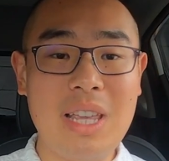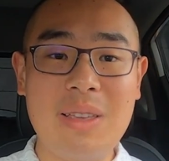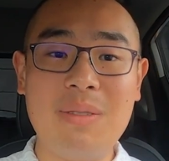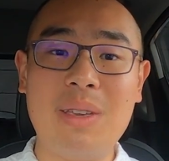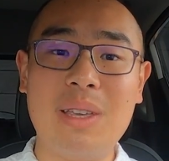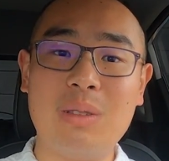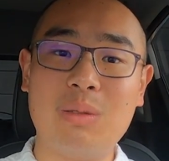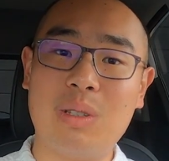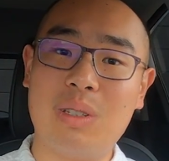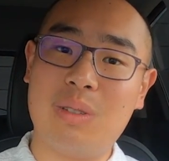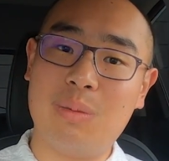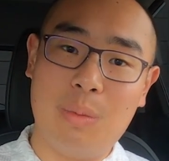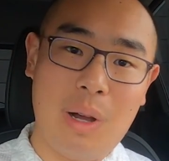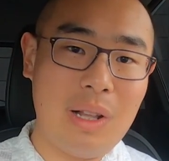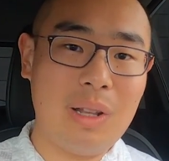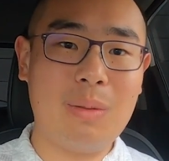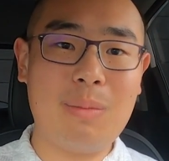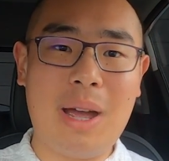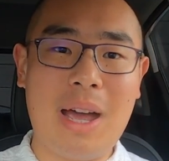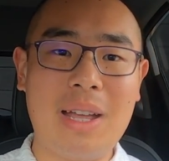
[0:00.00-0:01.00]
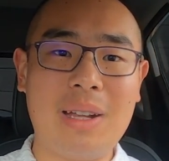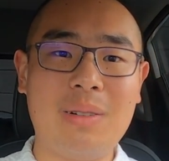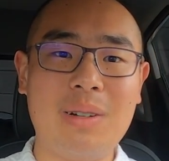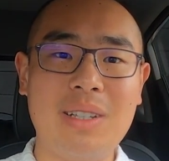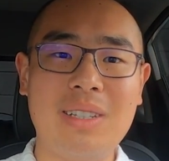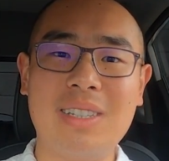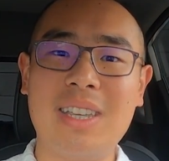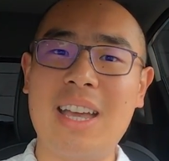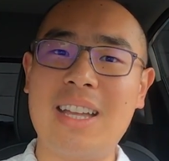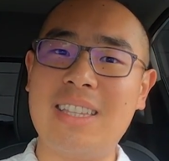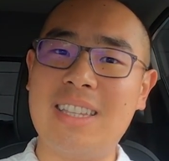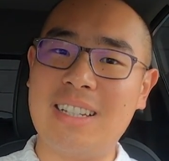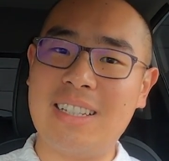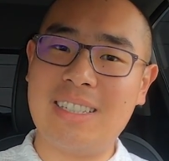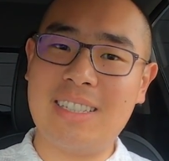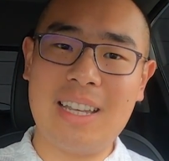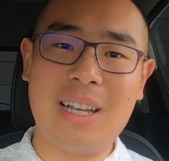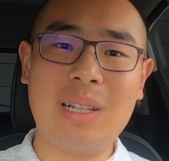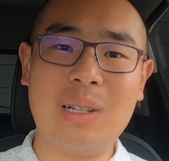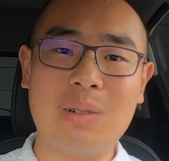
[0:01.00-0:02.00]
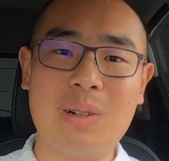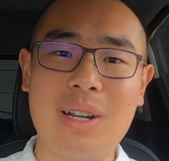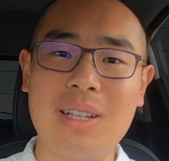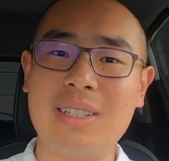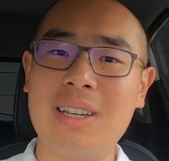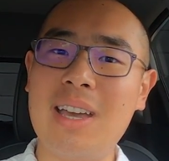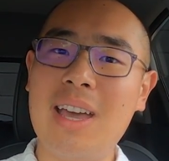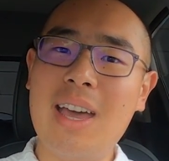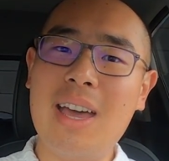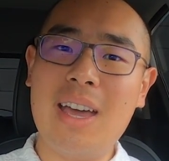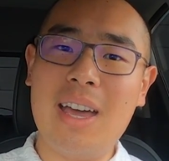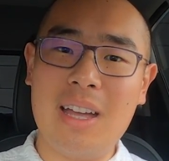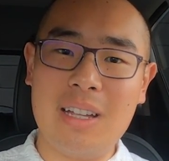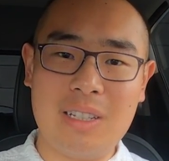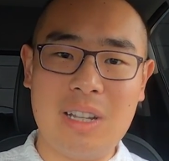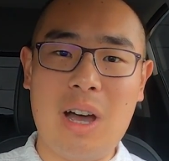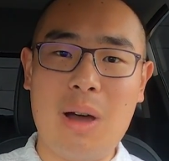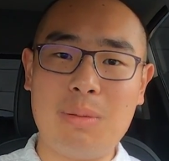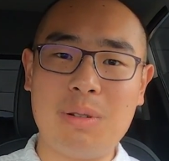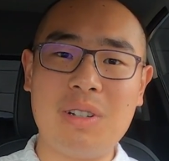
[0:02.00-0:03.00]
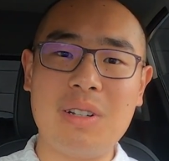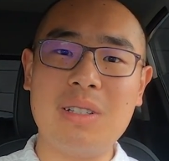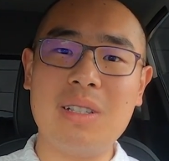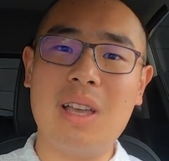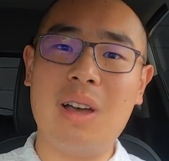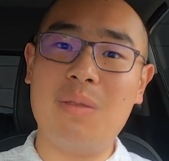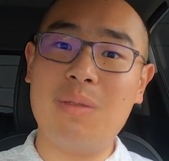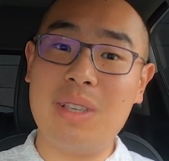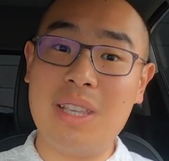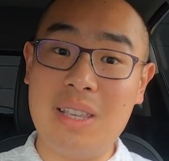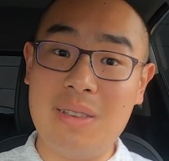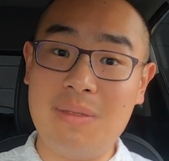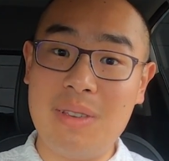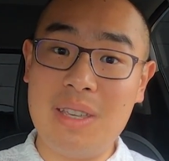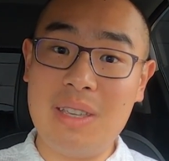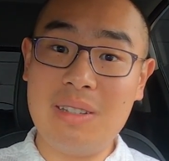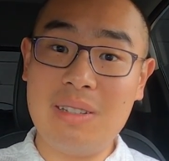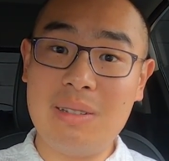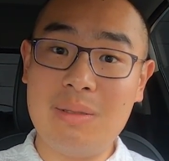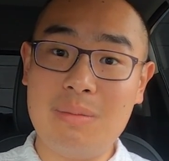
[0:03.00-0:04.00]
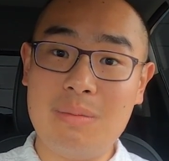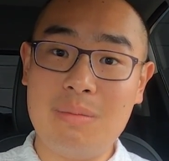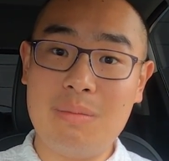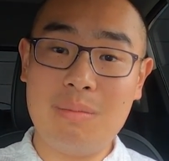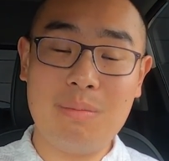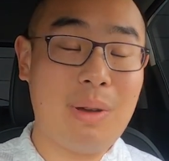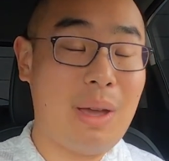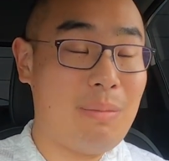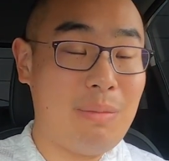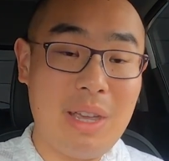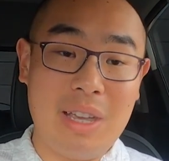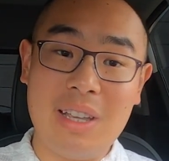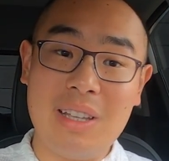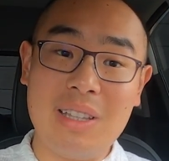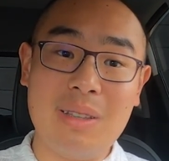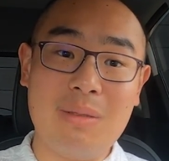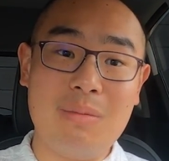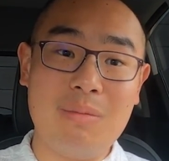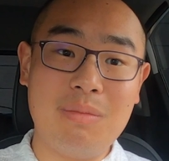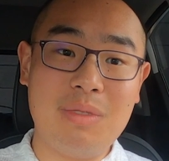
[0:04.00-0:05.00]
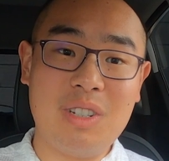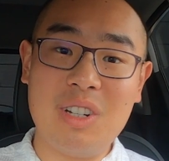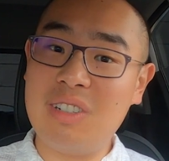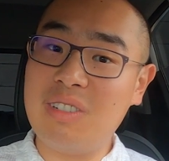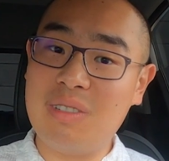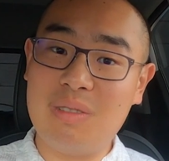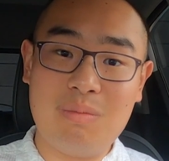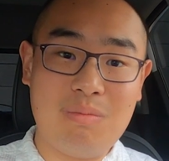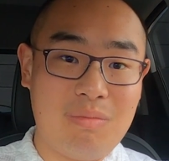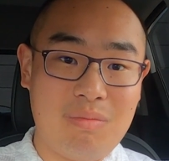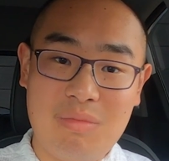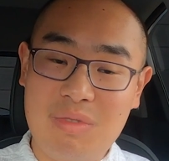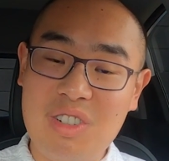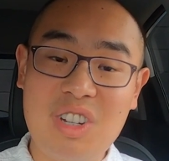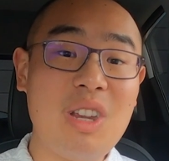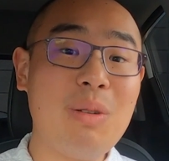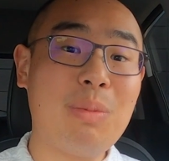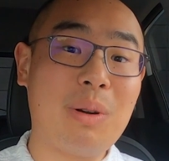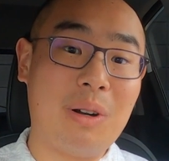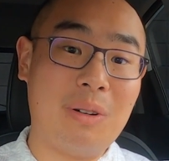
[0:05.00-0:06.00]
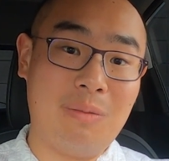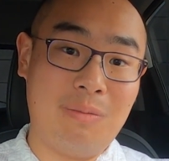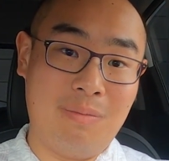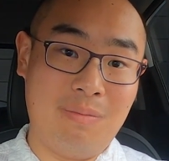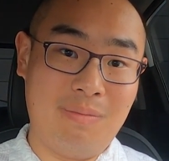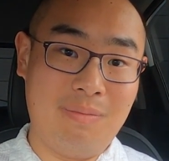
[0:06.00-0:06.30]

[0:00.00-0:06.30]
EVs with smaller batteries can accelerate adoption of EVs by making them just cheaper.